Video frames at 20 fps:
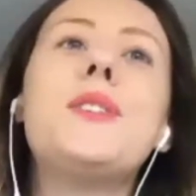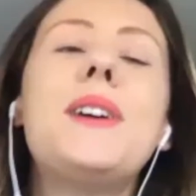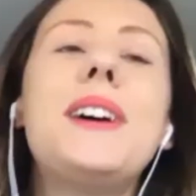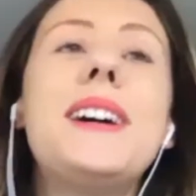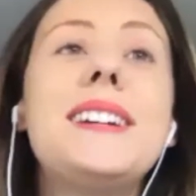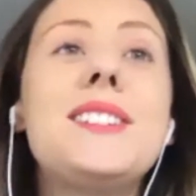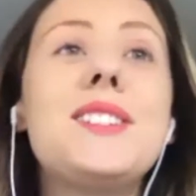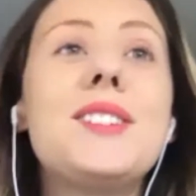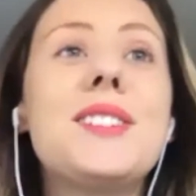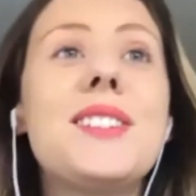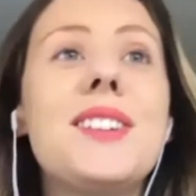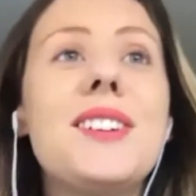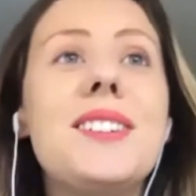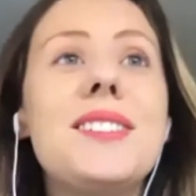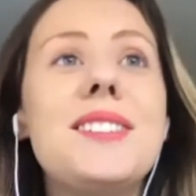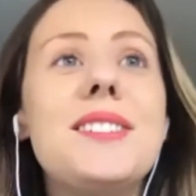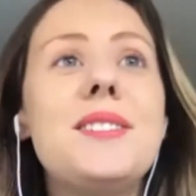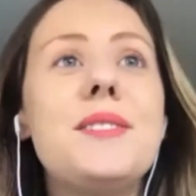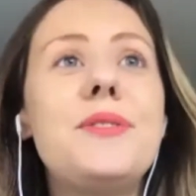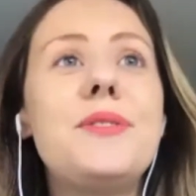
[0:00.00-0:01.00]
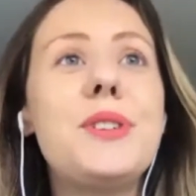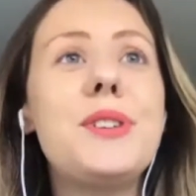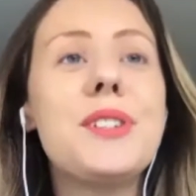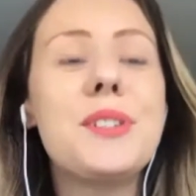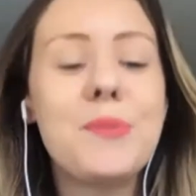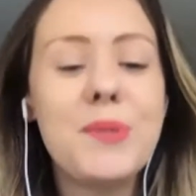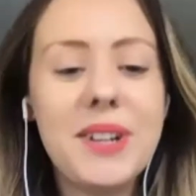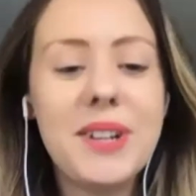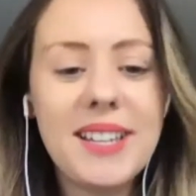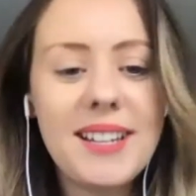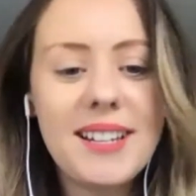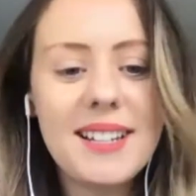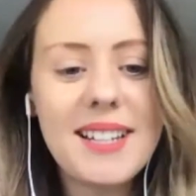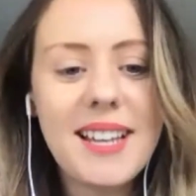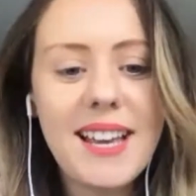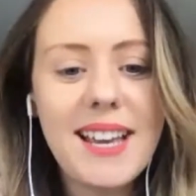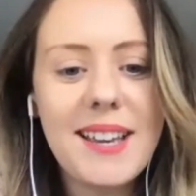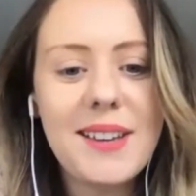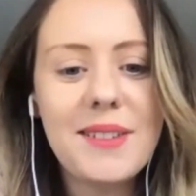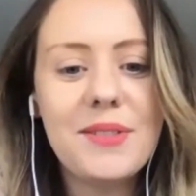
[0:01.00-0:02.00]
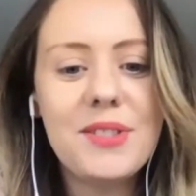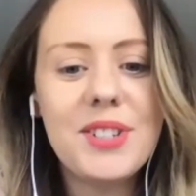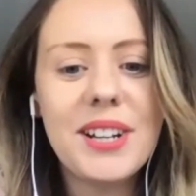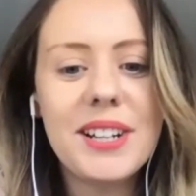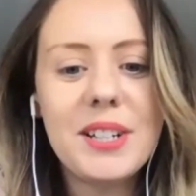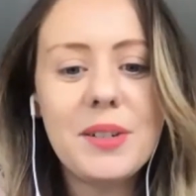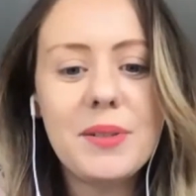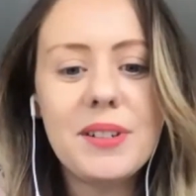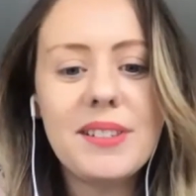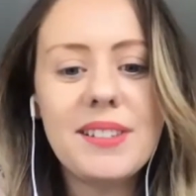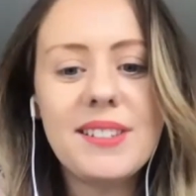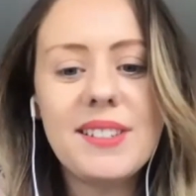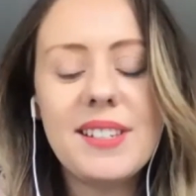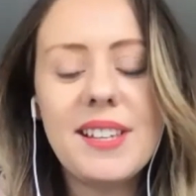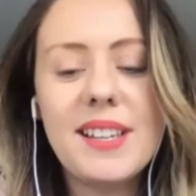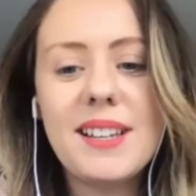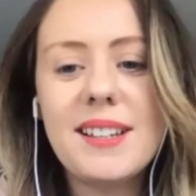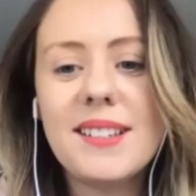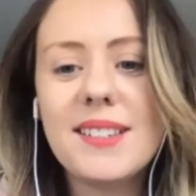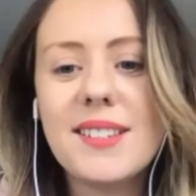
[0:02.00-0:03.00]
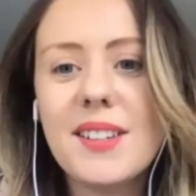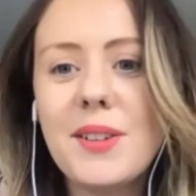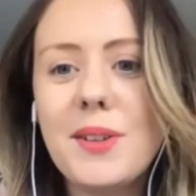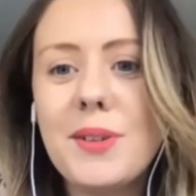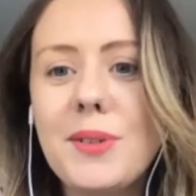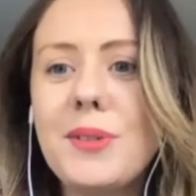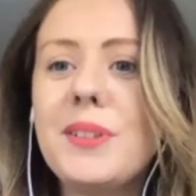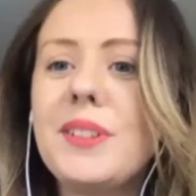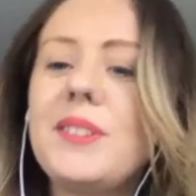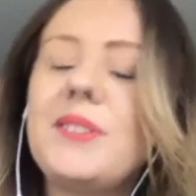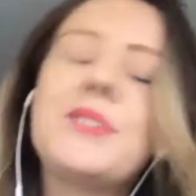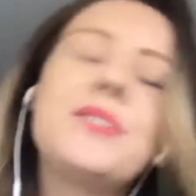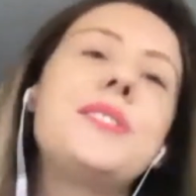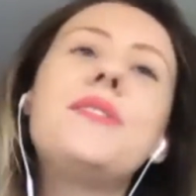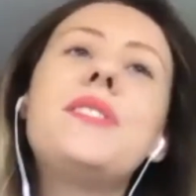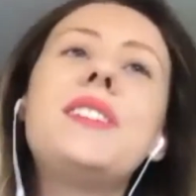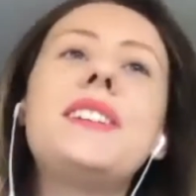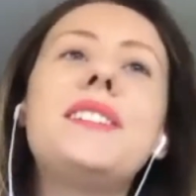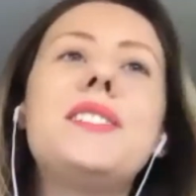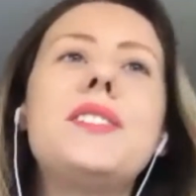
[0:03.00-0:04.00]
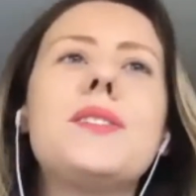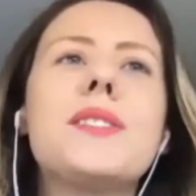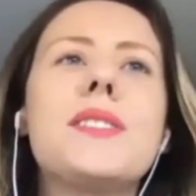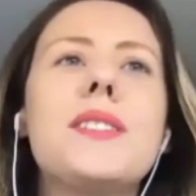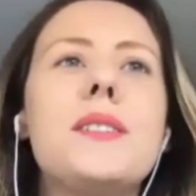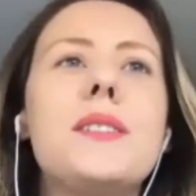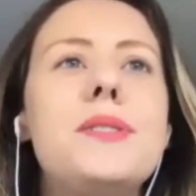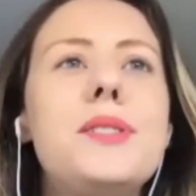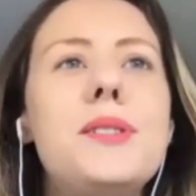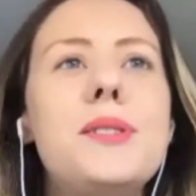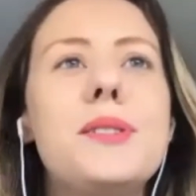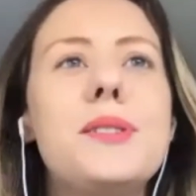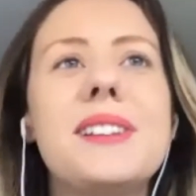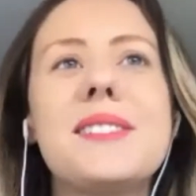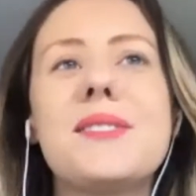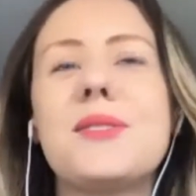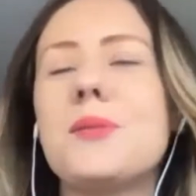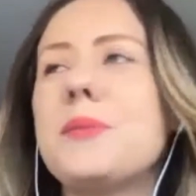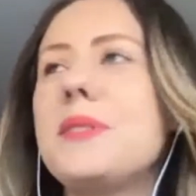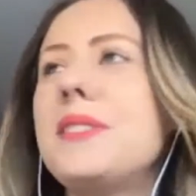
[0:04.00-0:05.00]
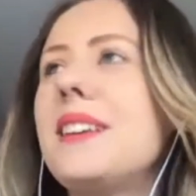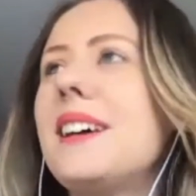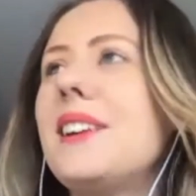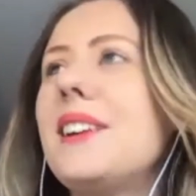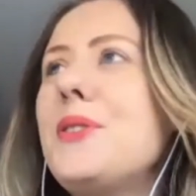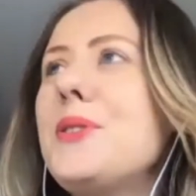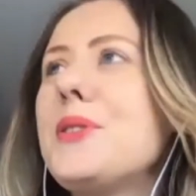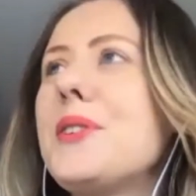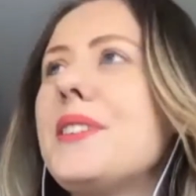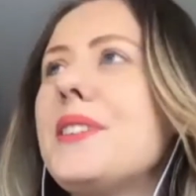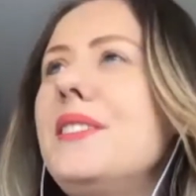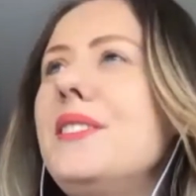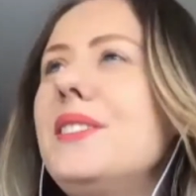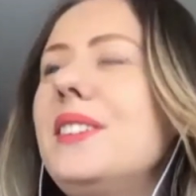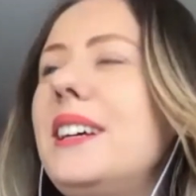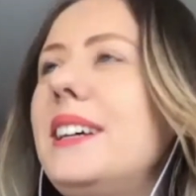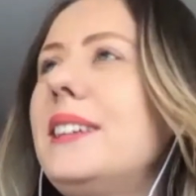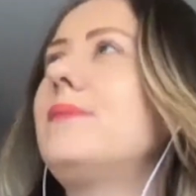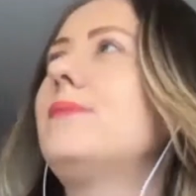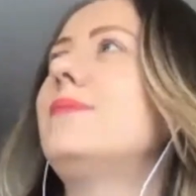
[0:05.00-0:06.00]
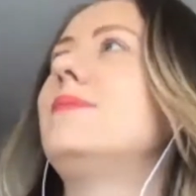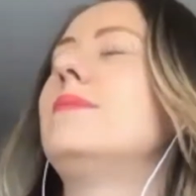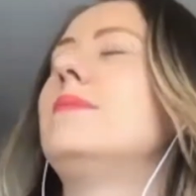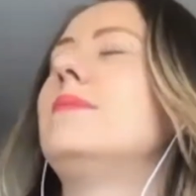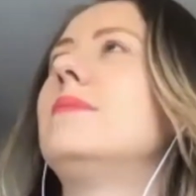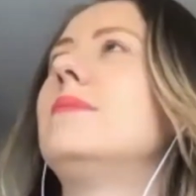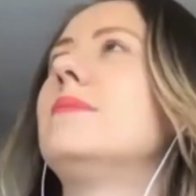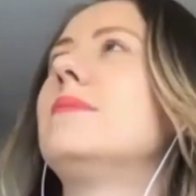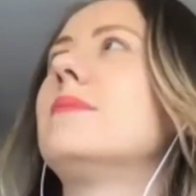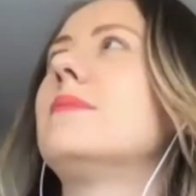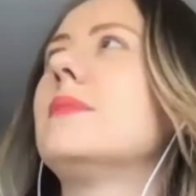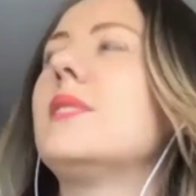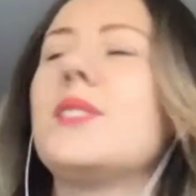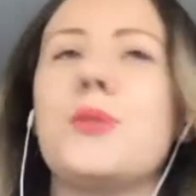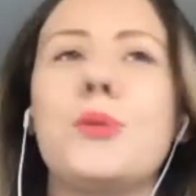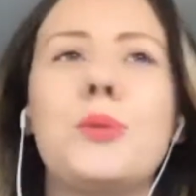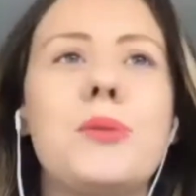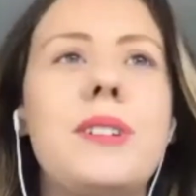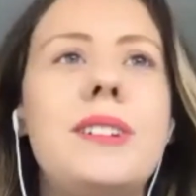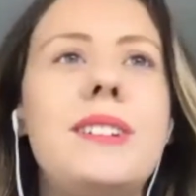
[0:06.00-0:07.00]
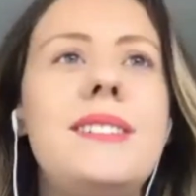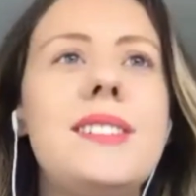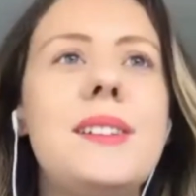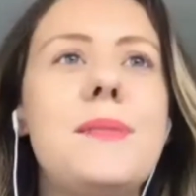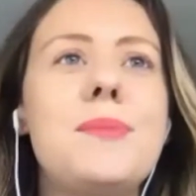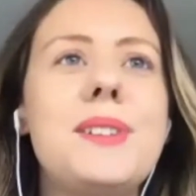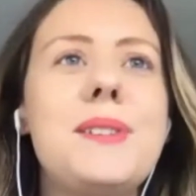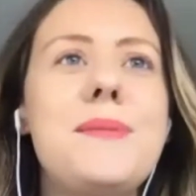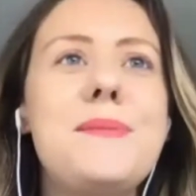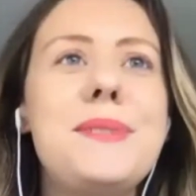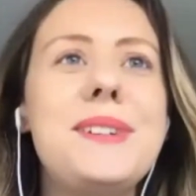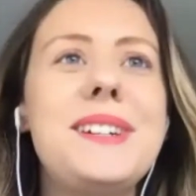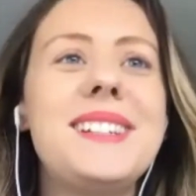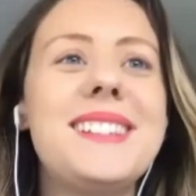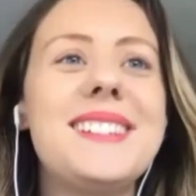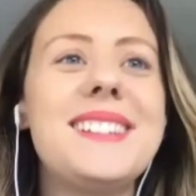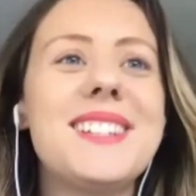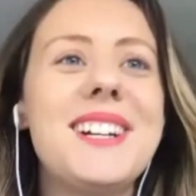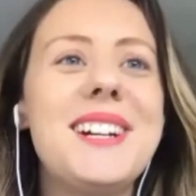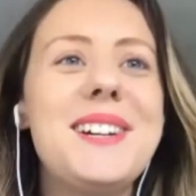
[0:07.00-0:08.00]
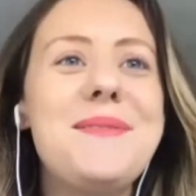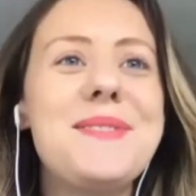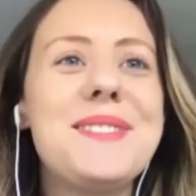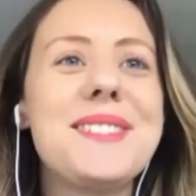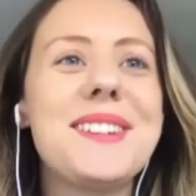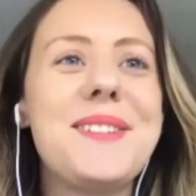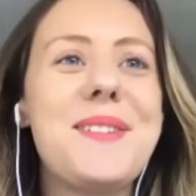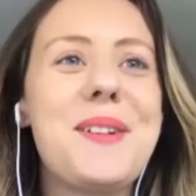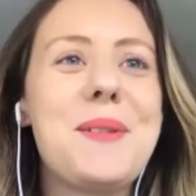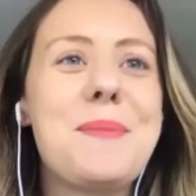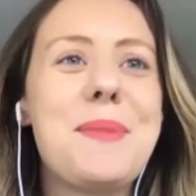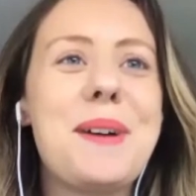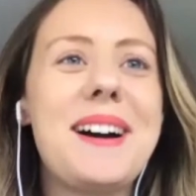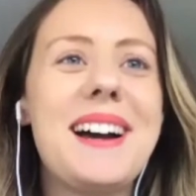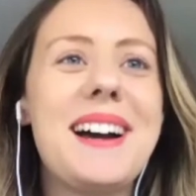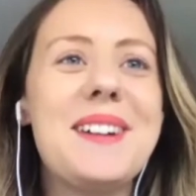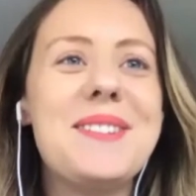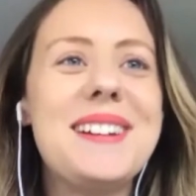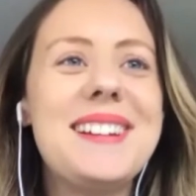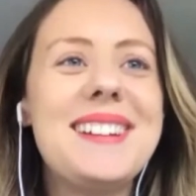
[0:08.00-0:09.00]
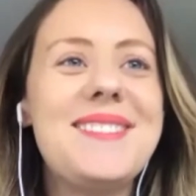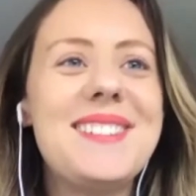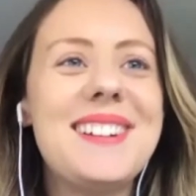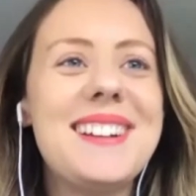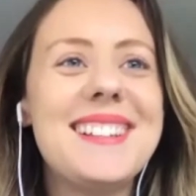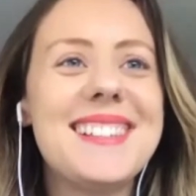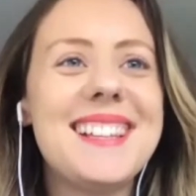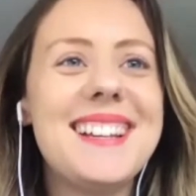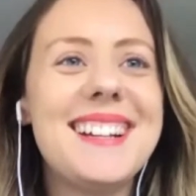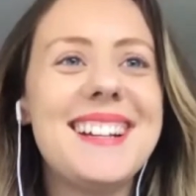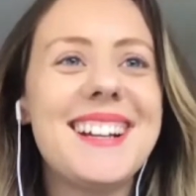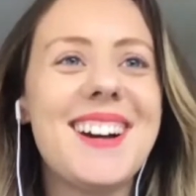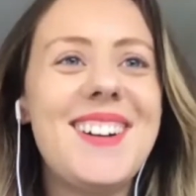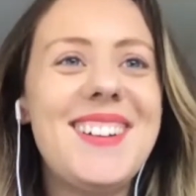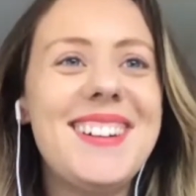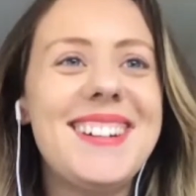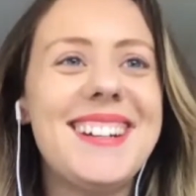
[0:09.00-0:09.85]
just started the first working day of January this year. So you think to yourself, oh, that's not been that long. And then you're like, it's already September. The time is going by. Where's that gone?